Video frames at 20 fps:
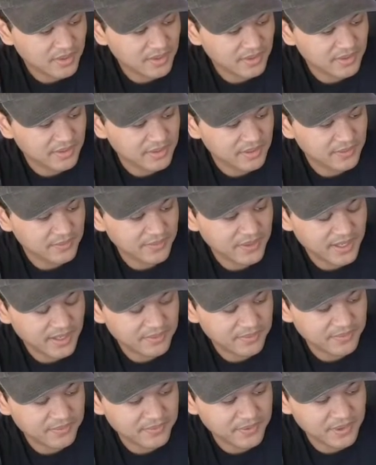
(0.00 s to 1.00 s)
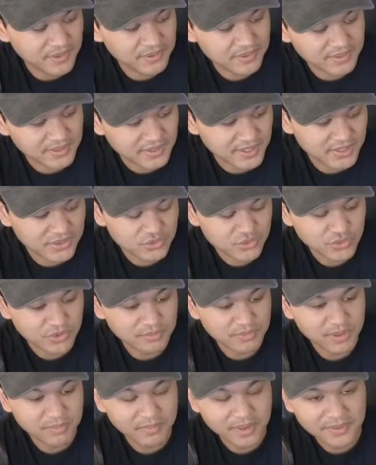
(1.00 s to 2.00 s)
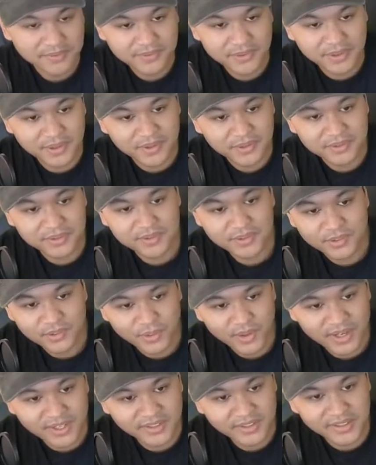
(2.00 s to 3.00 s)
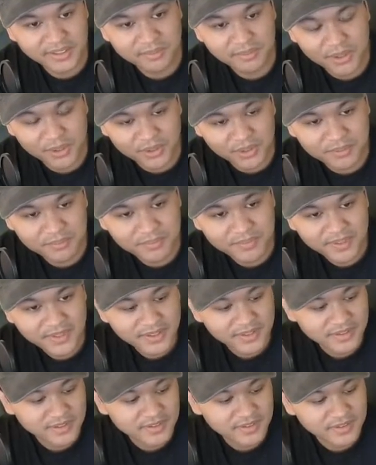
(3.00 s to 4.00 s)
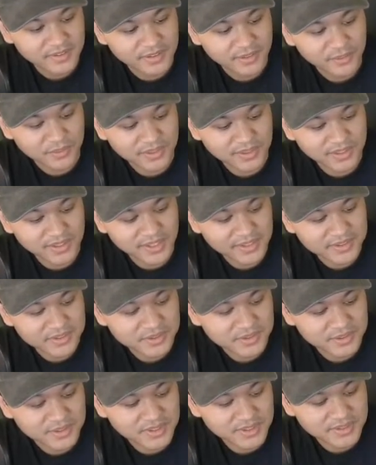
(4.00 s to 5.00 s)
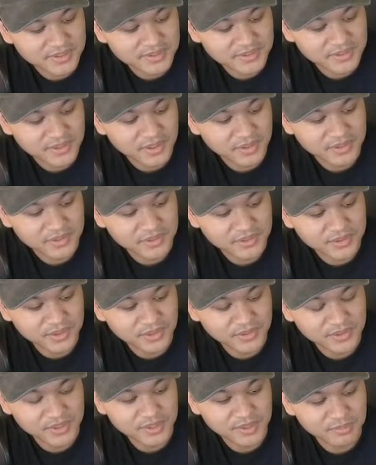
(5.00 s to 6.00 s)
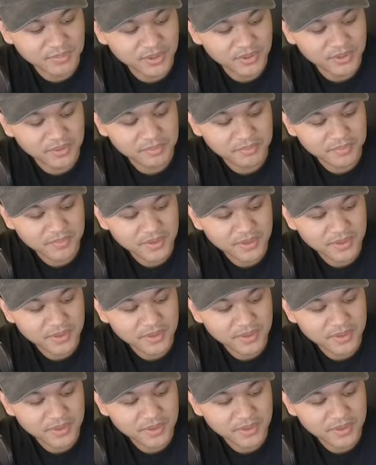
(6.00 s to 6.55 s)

if I have a phone and I stream on my phone, do I need a modem? The real answer is no, you don't need a modem.